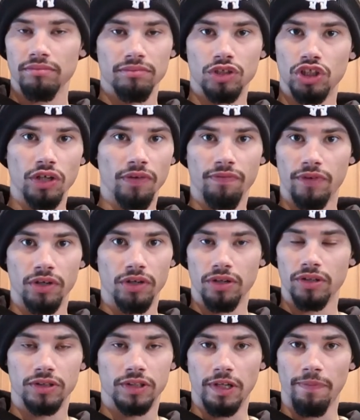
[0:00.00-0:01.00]

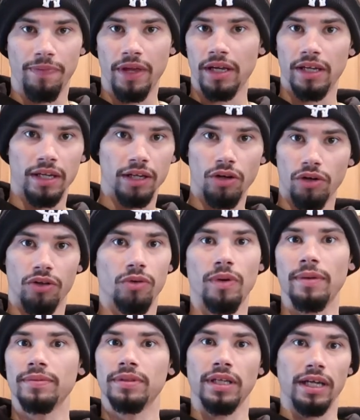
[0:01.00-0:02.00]
shifter or something, and then go to their
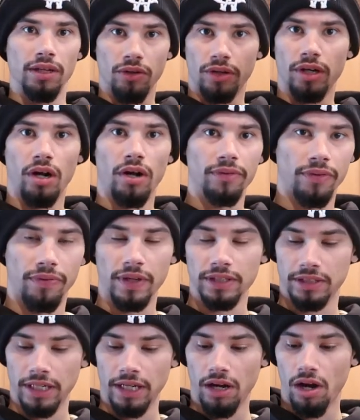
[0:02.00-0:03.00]
website and look at all the
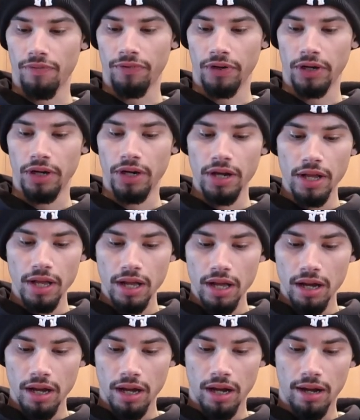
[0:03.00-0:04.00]
things they offer.
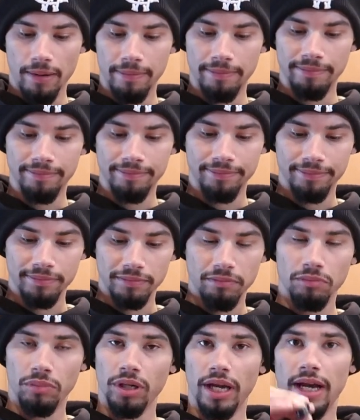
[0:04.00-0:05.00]

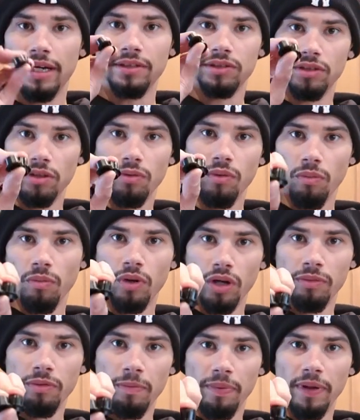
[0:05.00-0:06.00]
But yeah, so we're going to be